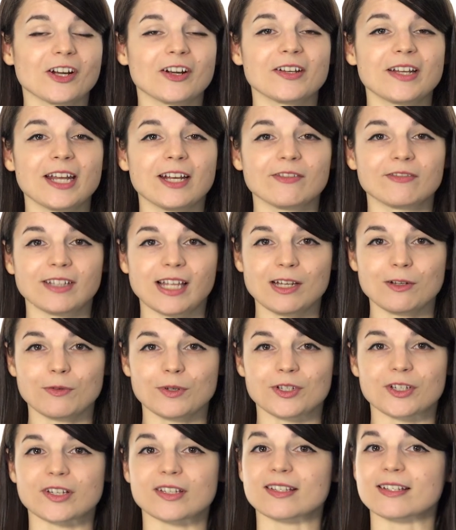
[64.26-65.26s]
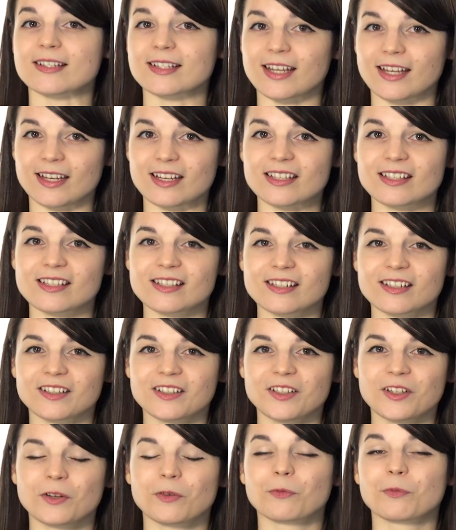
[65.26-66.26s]
our native languages as kids.
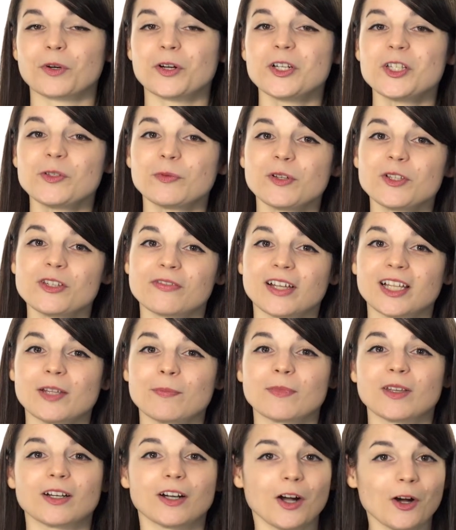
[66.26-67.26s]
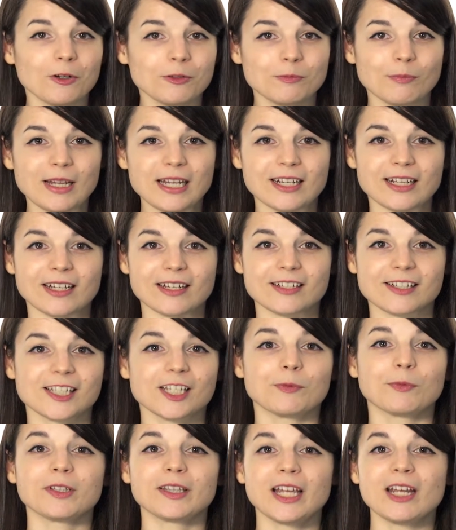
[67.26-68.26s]
Words will develop their own meanings
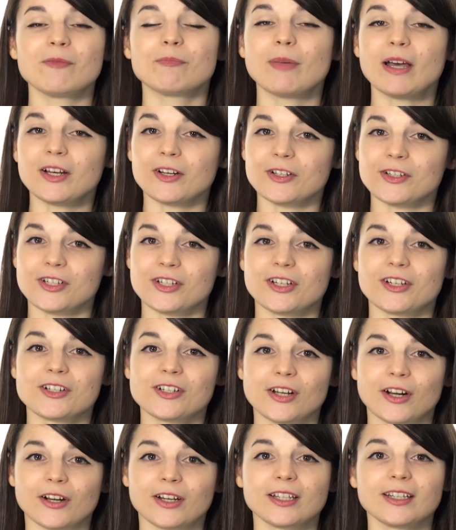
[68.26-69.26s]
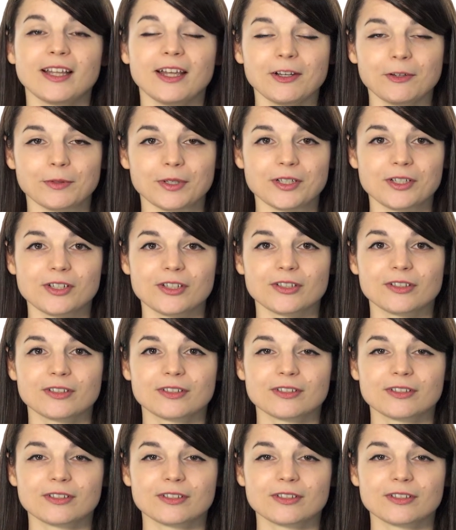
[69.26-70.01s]
that relate better to your target language,